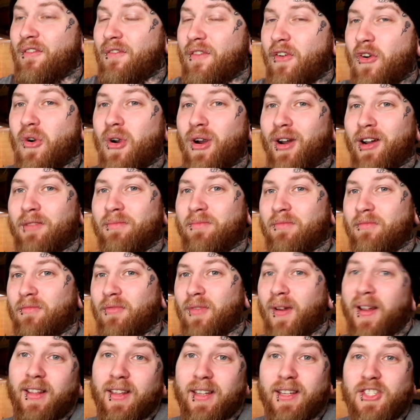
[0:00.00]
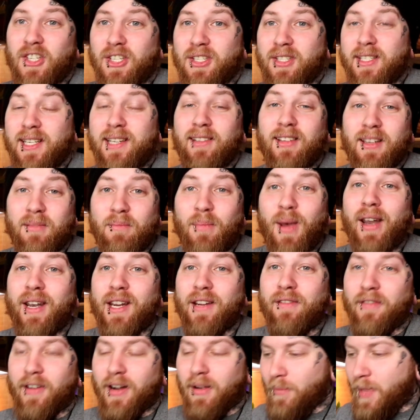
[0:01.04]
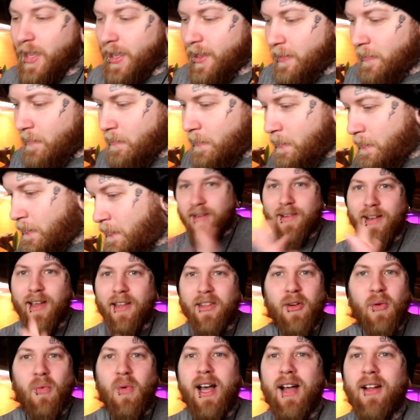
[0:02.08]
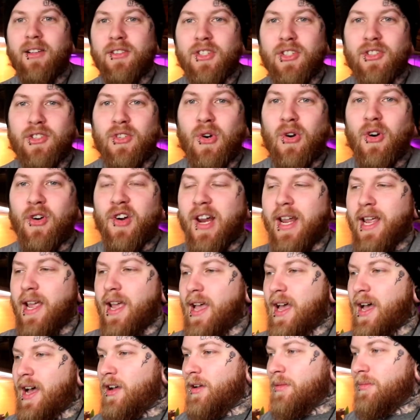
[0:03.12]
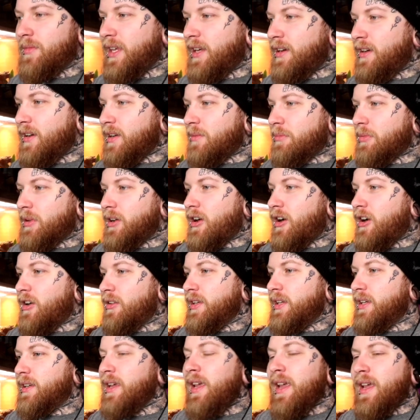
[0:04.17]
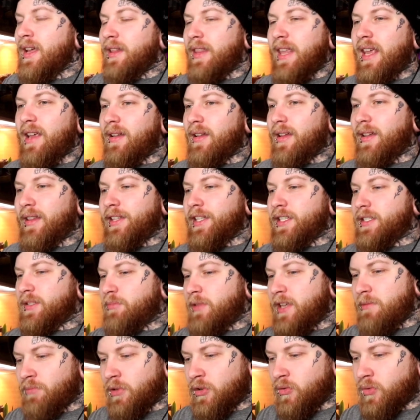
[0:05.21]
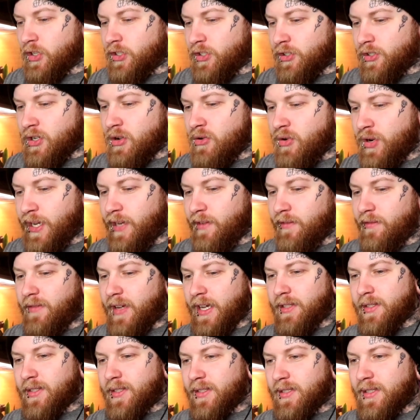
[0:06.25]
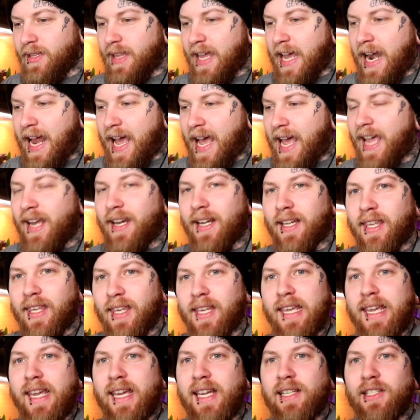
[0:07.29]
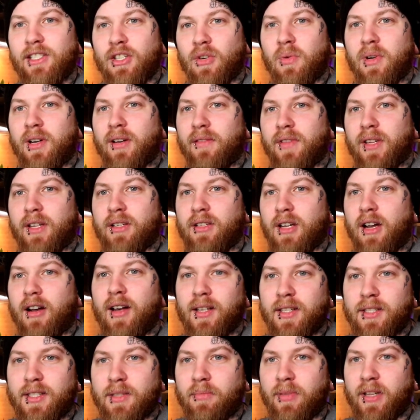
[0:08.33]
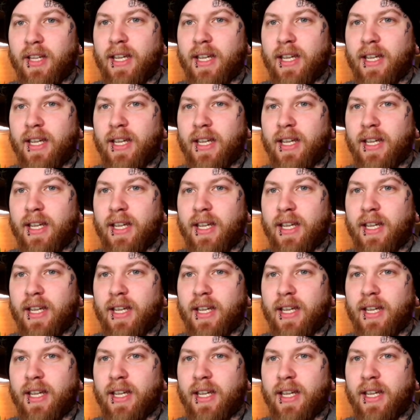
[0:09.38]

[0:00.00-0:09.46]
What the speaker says: for really just stealing money from me. Another wild story. They ended up calling. These people were so convinced that I had a key to one of the dog's